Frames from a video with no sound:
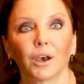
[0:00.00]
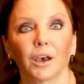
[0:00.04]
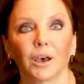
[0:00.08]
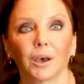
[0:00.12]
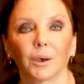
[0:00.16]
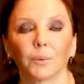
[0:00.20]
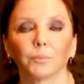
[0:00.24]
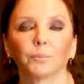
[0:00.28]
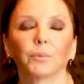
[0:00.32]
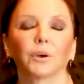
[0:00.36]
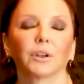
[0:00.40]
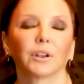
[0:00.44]

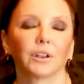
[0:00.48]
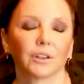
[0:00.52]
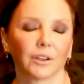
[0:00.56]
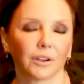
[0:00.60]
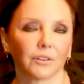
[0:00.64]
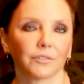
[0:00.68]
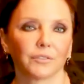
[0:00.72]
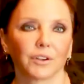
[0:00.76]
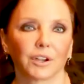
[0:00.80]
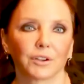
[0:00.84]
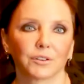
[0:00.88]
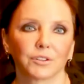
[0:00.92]
but
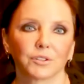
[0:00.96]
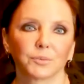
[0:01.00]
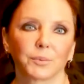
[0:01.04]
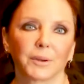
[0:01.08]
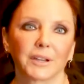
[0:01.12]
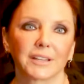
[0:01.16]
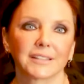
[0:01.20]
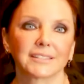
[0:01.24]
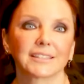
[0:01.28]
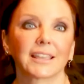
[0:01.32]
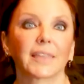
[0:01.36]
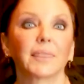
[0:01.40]
of Irish
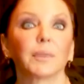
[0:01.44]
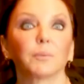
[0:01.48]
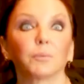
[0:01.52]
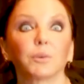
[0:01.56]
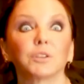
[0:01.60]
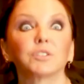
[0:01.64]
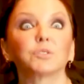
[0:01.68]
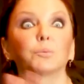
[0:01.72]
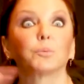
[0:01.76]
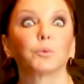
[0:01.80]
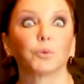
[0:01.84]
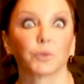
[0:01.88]
parents, and then
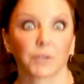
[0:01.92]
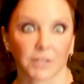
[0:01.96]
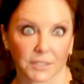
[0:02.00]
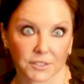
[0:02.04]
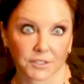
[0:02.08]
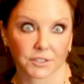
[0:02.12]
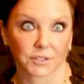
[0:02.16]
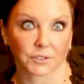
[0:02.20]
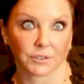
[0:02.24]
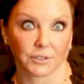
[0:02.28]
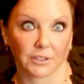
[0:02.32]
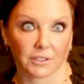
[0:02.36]
went to boarding
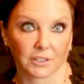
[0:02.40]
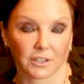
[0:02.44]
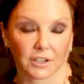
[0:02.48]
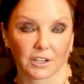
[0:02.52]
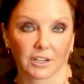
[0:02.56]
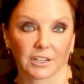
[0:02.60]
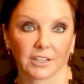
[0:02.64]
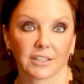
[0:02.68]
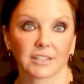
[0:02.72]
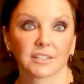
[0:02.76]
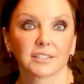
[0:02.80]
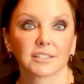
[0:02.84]
school in
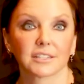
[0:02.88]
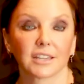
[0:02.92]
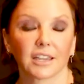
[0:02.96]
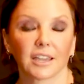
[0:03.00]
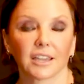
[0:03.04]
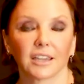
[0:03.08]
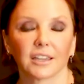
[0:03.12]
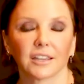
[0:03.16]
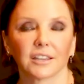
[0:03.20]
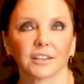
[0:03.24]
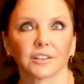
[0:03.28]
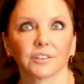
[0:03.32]
Ireland
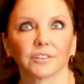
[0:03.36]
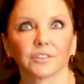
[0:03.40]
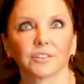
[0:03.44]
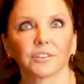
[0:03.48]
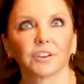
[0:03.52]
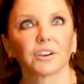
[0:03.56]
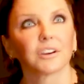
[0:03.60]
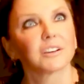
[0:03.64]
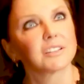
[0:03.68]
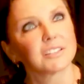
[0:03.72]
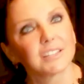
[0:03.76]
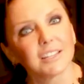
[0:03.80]
at
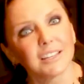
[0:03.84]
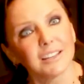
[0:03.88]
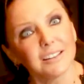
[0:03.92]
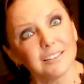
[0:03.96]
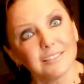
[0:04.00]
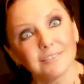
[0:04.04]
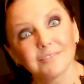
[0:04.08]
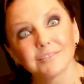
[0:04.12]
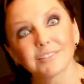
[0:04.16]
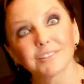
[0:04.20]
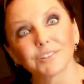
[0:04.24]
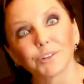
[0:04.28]

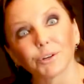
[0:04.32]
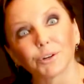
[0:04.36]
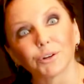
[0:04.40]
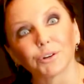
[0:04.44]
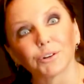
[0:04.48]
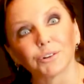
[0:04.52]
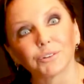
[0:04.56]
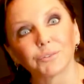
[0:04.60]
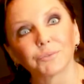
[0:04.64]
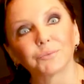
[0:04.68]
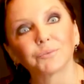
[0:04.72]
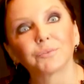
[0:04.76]
13.
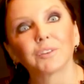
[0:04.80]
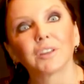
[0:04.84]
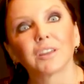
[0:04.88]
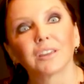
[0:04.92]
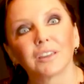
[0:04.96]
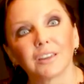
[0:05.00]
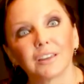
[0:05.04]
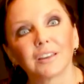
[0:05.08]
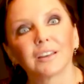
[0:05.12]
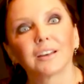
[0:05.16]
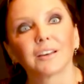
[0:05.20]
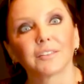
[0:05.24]
So
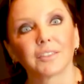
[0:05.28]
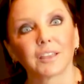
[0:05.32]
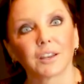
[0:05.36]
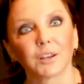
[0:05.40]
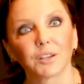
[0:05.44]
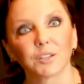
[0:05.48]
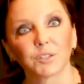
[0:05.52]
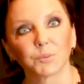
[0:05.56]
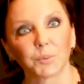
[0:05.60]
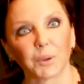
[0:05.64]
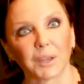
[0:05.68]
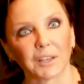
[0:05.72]
then
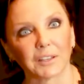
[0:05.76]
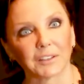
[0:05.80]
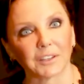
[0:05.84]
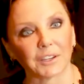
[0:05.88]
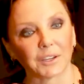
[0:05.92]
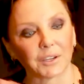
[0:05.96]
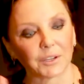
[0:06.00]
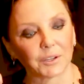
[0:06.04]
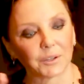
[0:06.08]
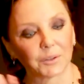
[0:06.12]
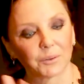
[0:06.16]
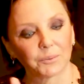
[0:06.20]
I spent
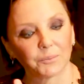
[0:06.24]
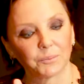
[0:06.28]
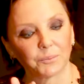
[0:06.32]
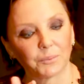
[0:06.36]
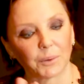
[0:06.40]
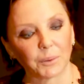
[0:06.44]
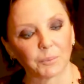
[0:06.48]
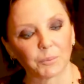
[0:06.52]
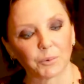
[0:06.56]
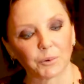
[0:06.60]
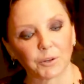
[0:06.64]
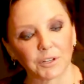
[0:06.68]
like
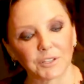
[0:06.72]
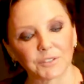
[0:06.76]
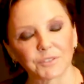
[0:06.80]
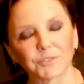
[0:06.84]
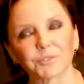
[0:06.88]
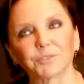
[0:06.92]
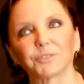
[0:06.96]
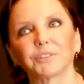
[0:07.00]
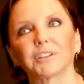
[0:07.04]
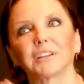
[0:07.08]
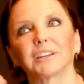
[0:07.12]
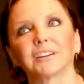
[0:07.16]
my boarding
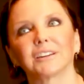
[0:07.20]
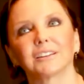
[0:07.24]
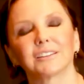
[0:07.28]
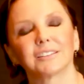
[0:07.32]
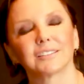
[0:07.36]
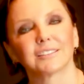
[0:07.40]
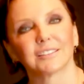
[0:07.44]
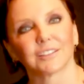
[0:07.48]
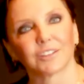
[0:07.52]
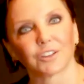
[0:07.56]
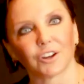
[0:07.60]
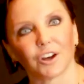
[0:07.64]
school
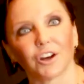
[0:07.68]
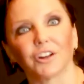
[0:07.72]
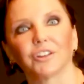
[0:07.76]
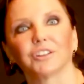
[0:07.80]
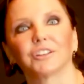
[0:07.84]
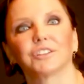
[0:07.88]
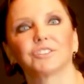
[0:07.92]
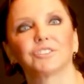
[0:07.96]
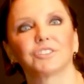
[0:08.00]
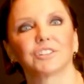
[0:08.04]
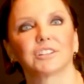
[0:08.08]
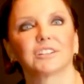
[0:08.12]
years and
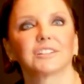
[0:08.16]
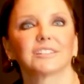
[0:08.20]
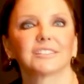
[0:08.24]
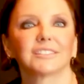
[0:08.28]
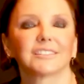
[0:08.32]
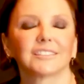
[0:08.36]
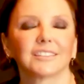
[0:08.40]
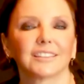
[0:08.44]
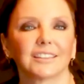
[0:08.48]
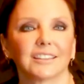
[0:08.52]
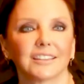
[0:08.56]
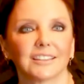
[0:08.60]
college years
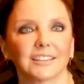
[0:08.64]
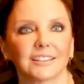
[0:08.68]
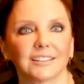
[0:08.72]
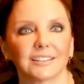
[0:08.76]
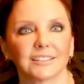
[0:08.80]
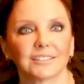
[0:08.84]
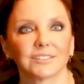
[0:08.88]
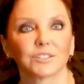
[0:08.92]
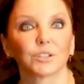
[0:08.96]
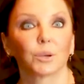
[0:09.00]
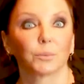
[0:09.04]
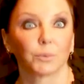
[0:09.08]

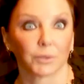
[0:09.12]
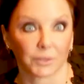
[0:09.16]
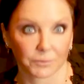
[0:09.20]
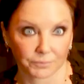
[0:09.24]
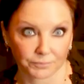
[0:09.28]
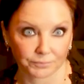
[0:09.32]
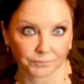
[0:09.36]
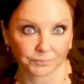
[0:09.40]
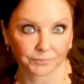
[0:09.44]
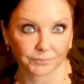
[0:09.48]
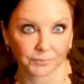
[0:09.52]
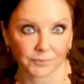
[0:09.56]
in Dublin.
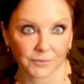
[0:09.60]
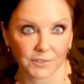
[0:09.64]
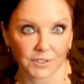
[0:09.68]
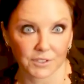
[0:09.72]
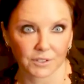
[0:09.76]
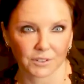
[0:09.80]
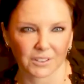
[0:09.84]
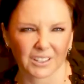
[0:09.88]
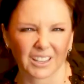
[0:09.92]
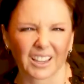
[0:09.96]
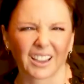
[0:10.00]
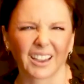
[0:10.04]

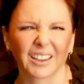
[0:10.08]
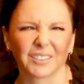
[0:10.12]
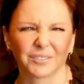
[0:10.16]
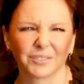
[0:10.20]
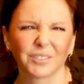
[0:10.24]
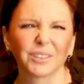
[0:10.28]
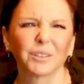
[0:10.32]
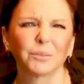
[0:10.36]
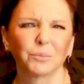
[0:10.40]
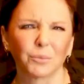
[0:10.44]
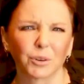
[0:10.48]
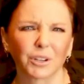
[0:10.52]
So yeah, I
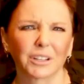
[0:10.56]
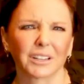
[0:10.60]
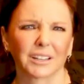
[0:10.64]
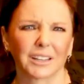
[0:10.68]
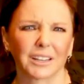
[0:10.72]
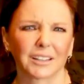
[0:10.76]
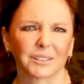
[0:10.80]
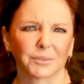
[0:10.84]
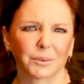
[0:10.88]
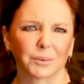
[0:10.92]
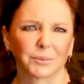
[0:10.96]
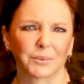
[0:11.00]
feel more
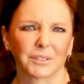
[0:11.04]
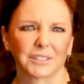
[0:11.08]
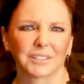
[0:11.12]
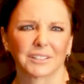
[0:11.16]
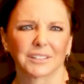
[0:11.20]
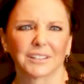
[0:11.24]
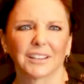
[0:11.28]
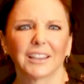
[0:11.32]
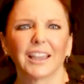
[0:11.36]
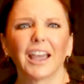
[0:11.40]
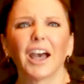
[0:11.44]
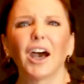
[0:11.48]
connected.
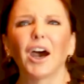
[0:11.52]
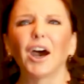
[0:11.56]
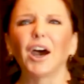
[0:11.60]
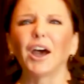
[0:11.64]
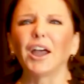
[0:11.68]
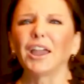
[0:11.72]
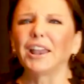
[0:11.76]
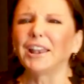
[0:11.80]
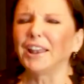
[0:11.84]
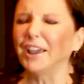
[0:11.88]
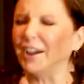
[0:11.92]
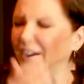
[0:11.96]

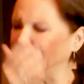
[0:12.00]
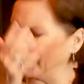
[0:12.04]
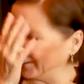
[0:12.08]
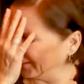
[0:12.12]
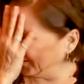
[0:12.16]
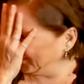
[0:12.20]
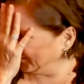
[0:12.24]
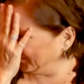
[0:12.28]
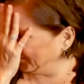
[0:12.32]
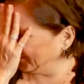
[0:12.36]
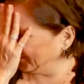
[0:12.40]
I know.